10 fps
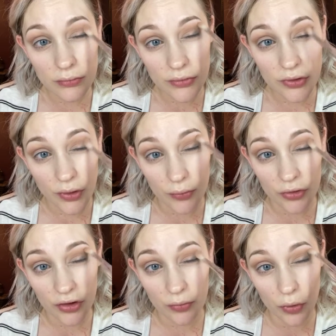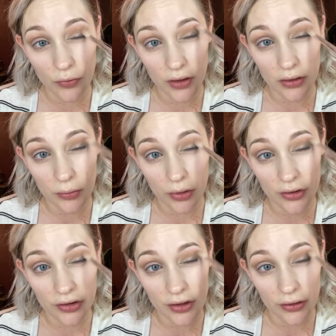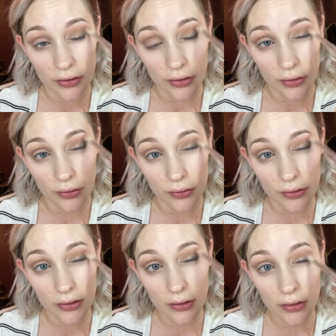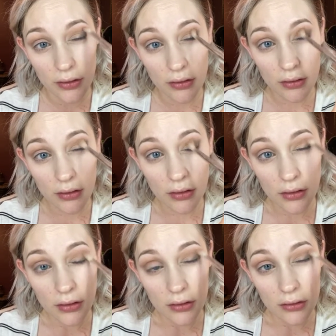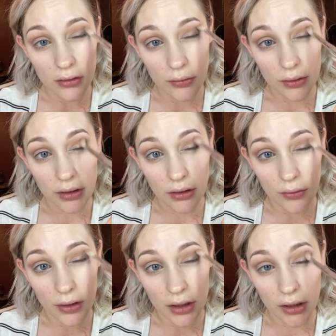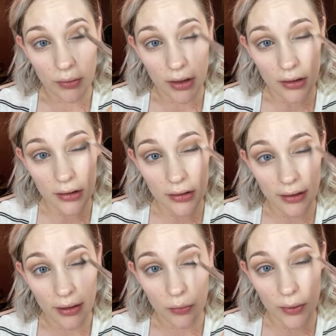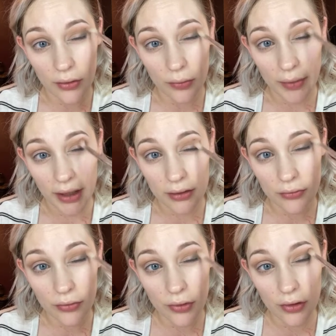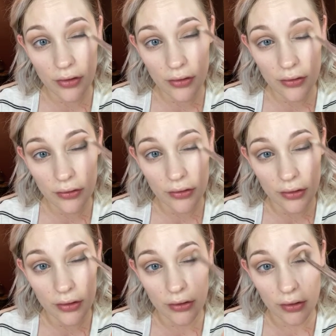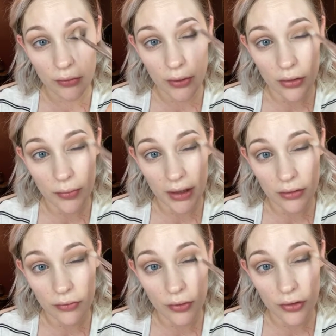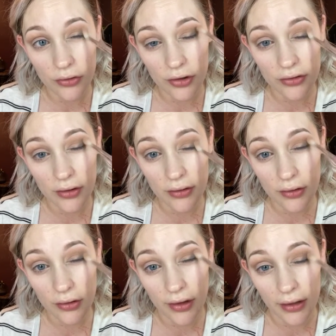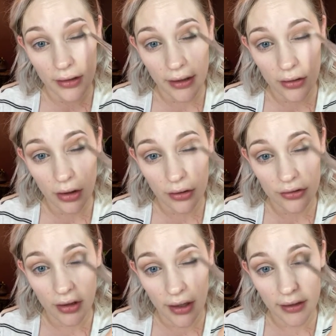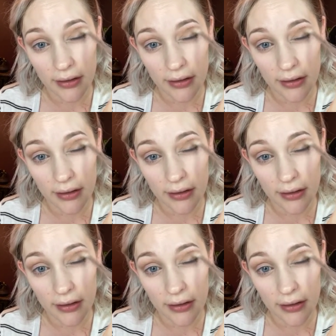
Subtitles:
So I'm just moving the brush in circles, not really going anywhere. Like wiggle back and forth, circular, wiggle back and forth, just until that like harsh line